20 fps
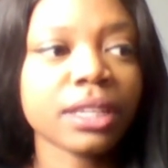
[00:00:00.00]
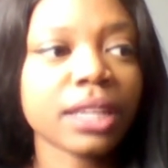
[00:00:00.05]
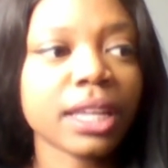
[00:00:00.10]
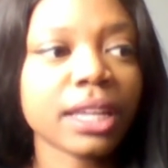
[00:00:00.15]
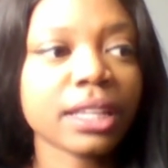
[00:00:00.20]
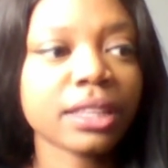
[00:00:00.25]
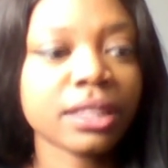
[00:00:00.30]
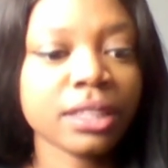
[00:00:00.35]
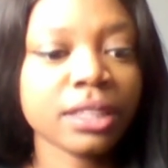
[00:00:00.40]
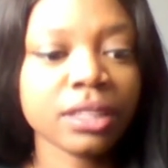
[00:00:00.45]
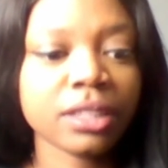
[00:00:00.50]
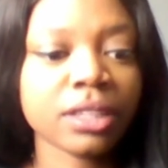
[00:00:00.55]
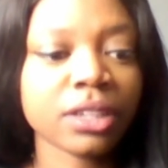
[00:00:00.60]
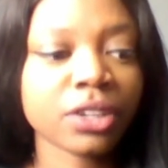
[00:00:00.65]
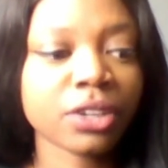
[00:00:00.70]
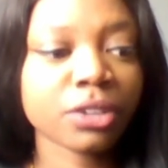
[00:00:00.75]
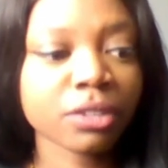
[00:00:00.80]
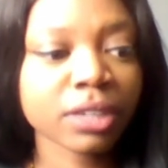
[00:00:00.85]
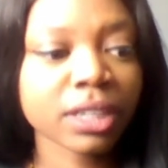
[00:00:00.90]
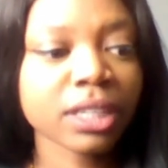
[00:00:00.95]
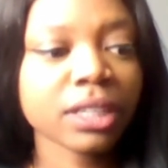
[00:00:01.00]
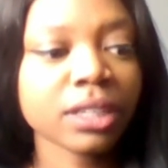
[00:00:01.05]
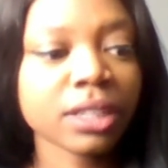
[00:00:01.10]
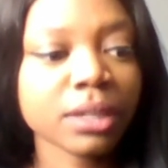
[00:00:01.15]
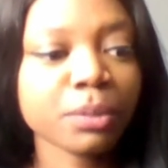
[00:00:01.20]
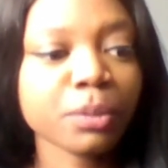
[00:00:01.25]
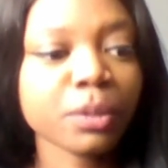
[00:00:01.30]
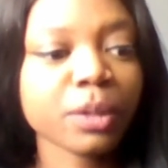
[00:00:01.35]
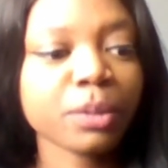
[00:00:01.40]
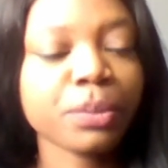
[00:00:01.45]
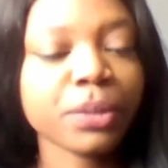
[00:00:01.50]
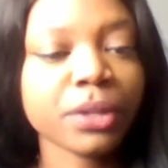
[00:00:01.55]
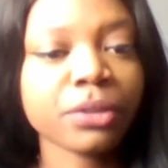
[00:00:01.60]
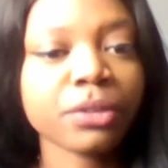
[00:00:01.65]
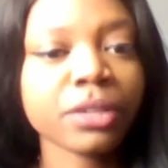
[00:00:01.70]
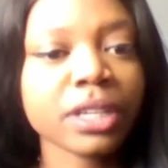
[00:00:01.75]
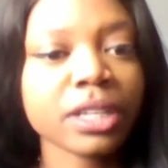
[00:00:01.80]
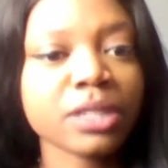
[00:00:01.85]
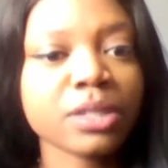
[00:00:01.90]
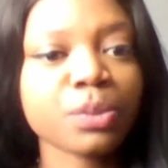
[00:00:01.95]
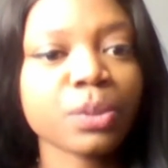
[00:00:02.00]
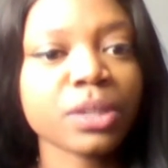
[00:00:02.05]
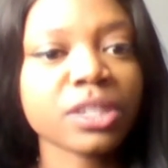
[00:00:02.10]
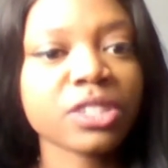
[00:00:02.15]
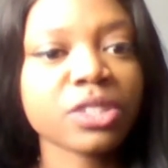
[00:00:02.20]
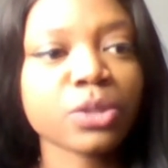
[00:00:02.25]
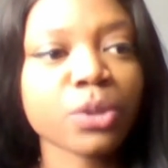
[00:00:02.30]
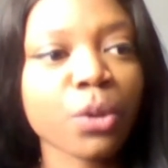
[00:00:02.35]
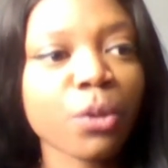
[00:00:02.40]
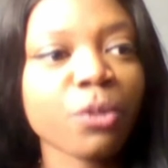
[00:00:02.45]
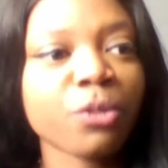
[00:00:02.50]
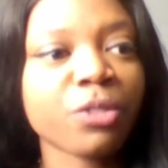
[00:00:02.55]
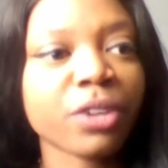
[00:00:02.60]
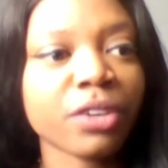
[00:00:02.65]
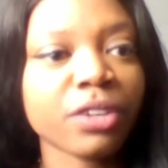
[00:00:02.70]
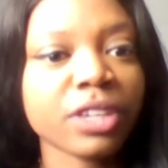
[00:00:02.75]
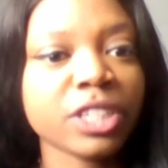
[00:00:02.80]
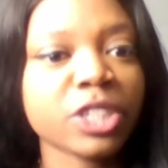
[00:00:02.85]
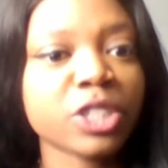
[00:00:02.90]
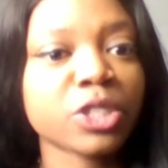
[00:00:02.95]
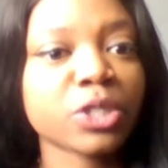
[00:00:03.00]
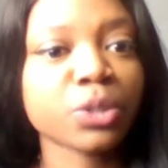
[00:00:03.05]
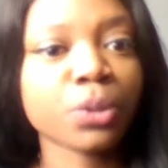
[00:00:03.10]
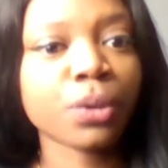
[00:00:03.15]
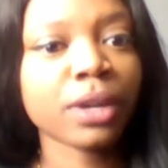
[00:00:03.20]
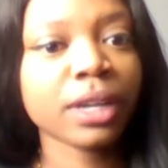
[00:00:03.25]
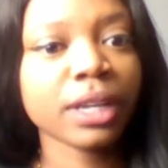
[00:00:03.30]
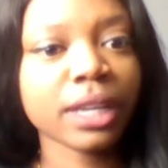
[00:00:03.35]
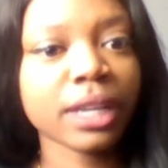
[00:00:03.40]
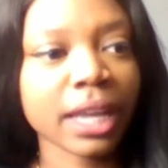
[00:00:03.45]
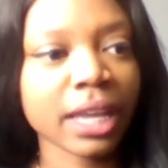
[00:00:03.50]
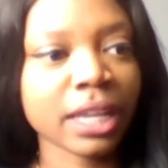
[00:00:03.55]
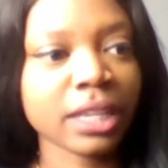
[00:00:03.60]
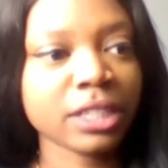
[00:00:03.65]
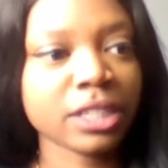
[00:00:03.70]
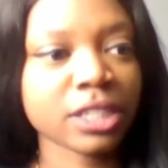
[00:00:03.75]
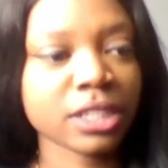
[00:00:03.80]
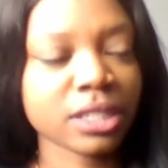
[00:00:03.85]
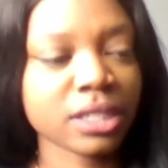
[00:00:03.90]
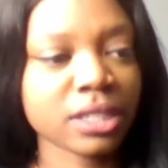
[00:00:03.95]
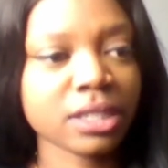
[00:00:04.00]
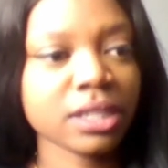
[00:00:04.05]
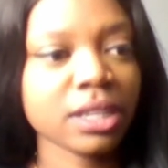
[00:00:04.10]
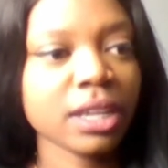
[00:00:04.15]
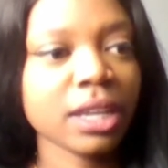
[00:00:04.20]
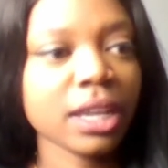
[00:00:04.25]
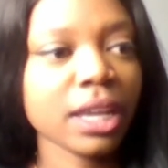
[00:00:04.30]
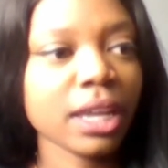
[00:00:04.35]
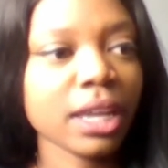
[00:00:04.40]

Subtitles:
like the curriculum with periods was so very short and just,